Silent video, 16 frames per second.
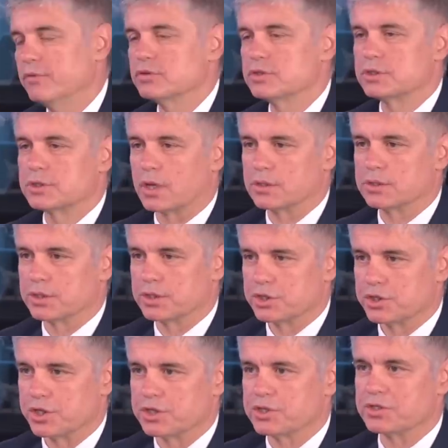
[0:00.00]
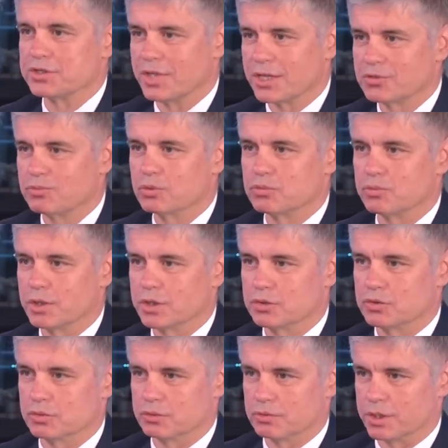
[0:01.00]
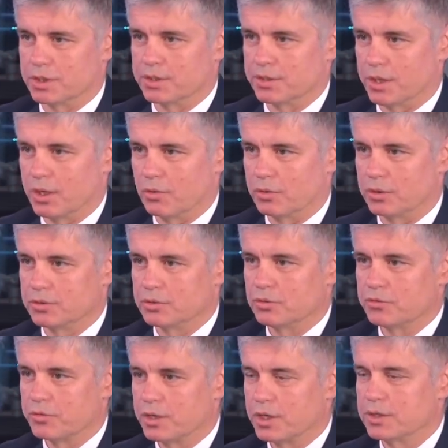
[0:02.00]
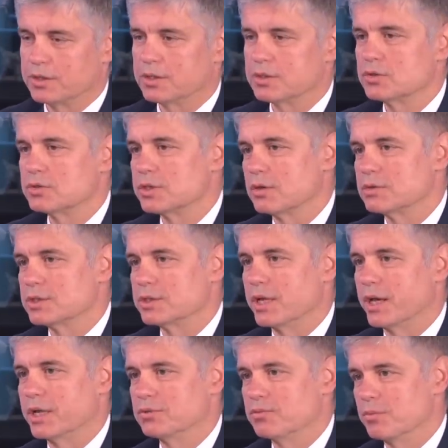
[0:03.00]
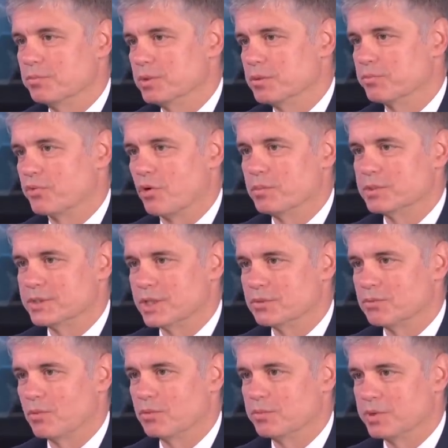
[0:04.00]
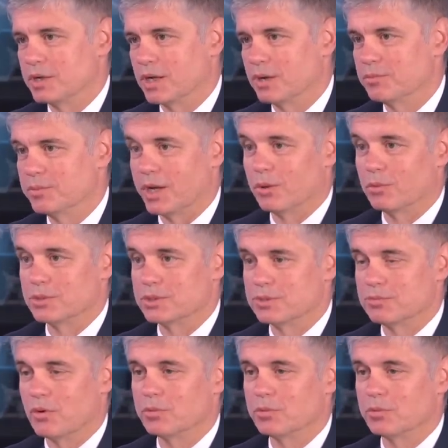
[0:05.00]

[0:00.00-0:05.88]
have to start negotiations. That's what we're doing right now. And don't forget that 2008, we've been promised that we will become. Now is the